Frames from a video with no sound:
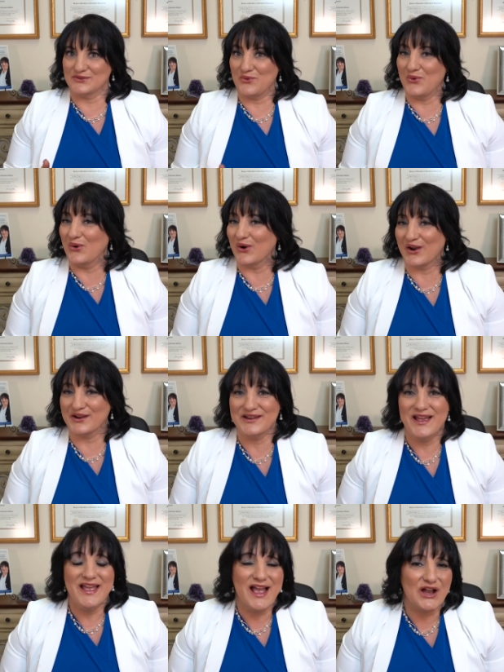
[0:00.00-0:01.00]
or
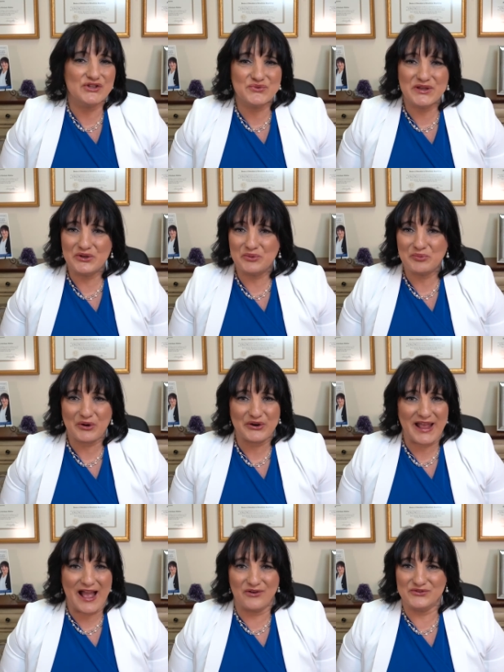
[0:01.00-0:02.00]
adrenal
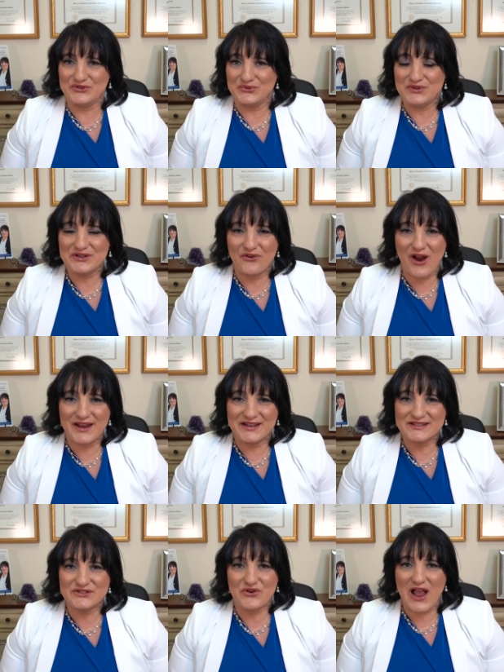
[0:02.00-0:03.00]
burnout due to chronic
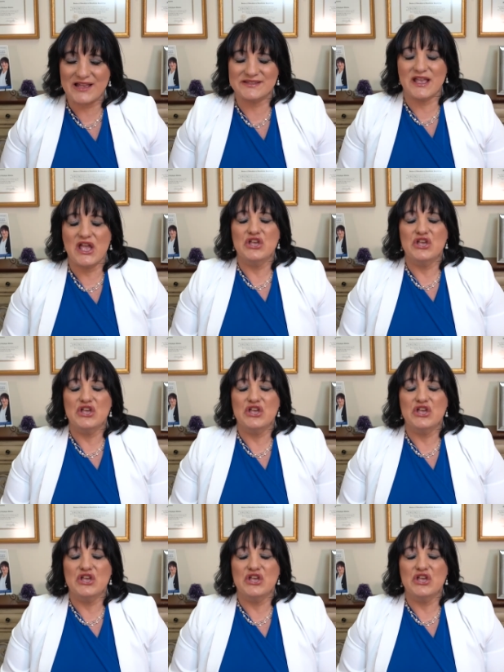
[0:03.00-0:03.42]
stress.